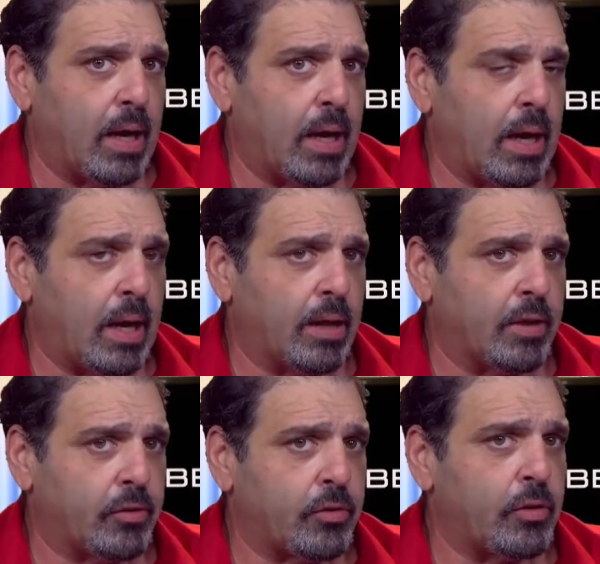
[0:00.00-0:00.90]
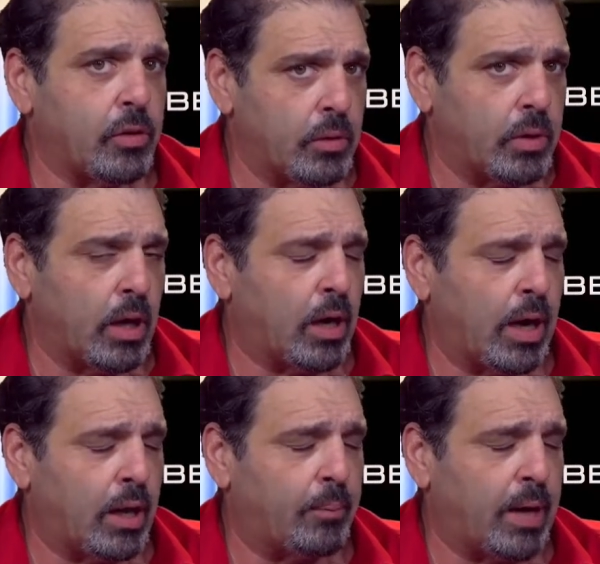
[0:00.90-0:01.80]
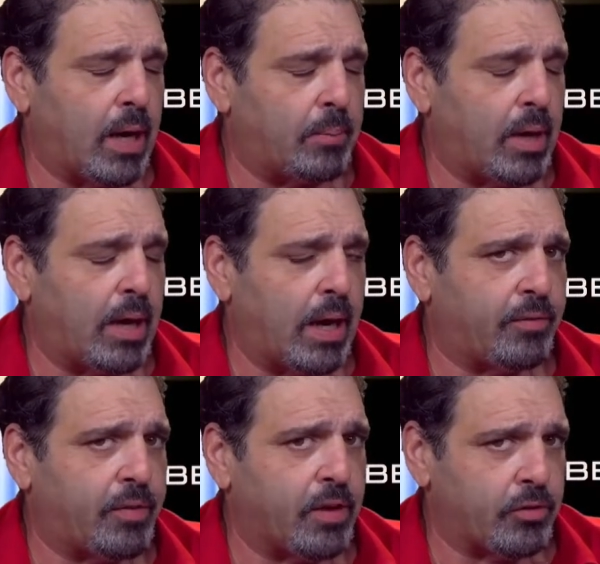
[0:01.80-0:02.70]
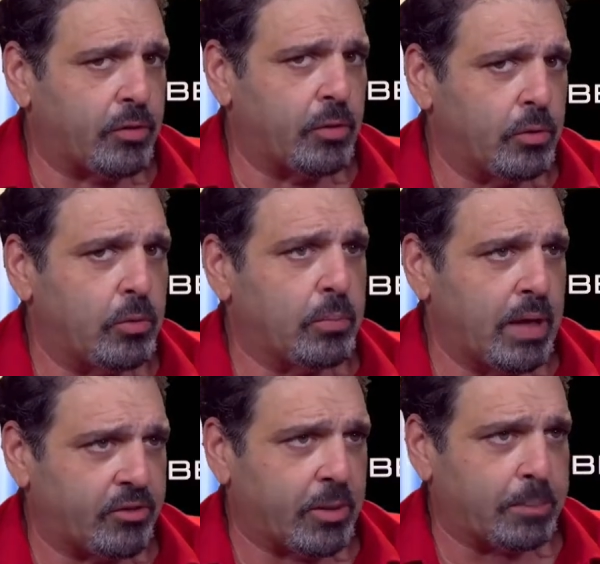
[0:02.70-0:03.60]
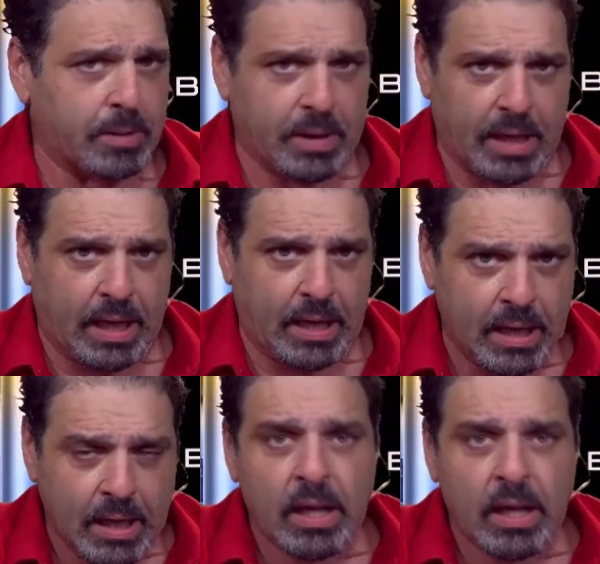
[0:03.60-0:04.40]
LSU, uh, Alabama, FSU matchup here today.